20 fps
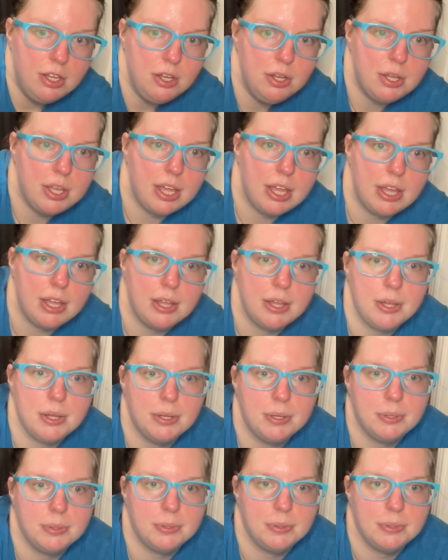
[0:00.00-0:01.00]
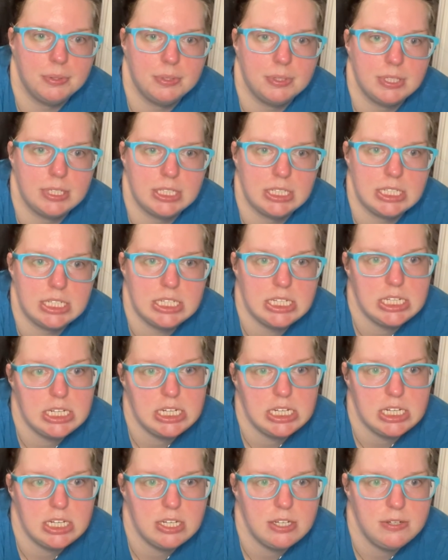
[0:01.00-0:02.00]
Okay.
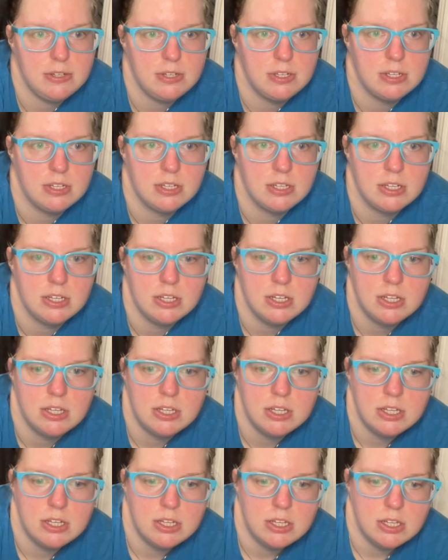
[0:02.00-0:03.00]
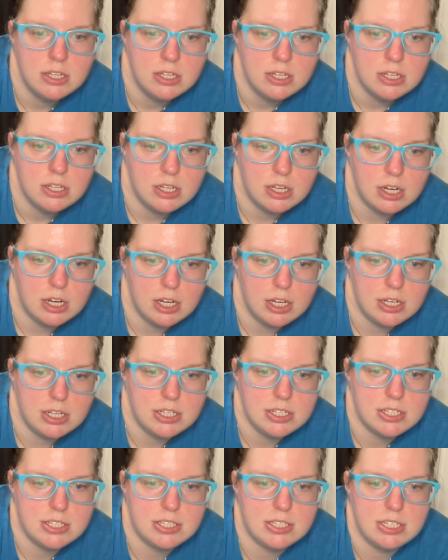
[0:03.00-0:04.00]
Ta-da. All right, I
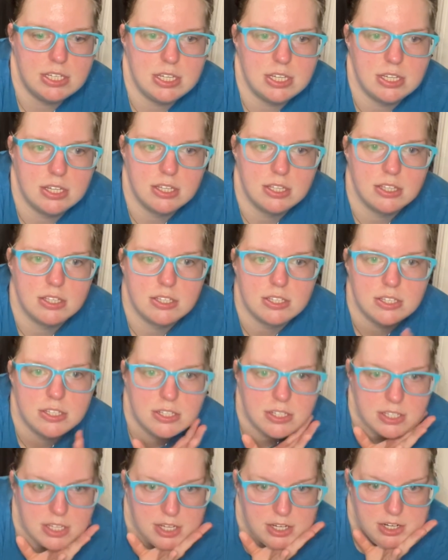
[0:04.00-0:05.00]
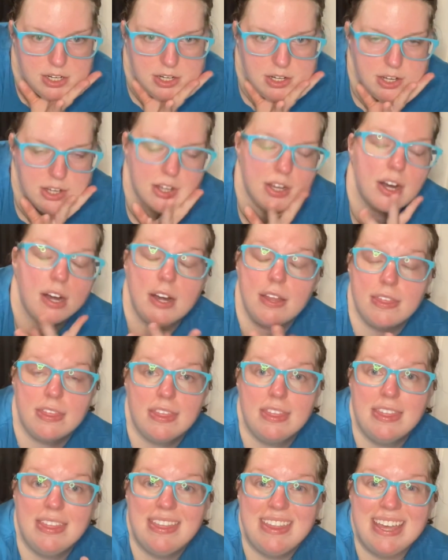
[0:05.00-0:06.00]
need to see this decided. All right,
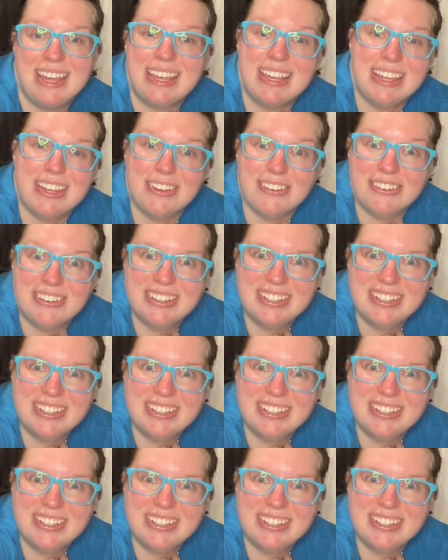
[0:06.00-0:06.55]
thank you.